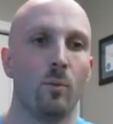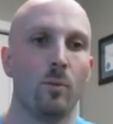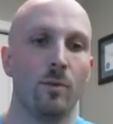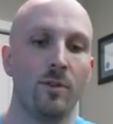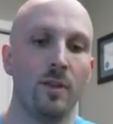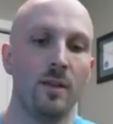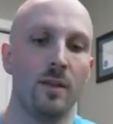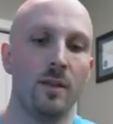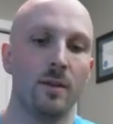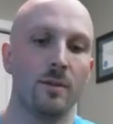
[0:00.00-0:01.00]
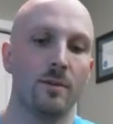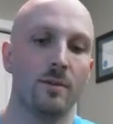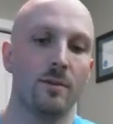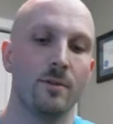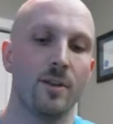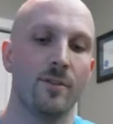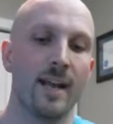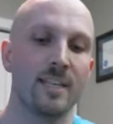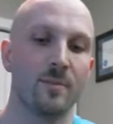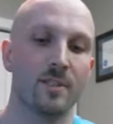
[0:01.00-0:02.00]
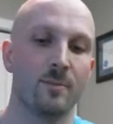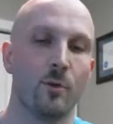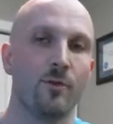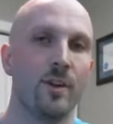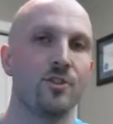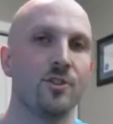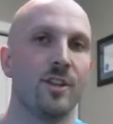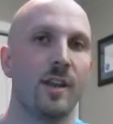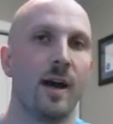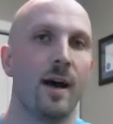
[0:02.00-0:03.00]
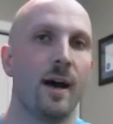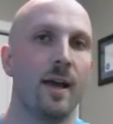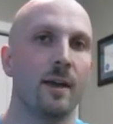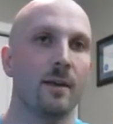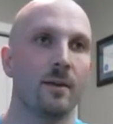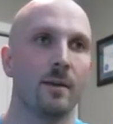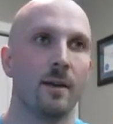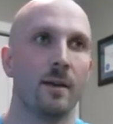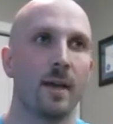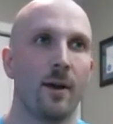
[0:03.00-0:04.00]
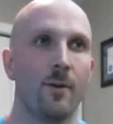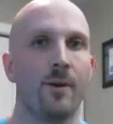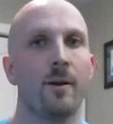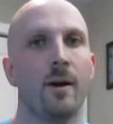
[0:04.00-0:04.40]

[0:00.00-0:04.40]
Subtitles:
the different aspects of motivation that I encountered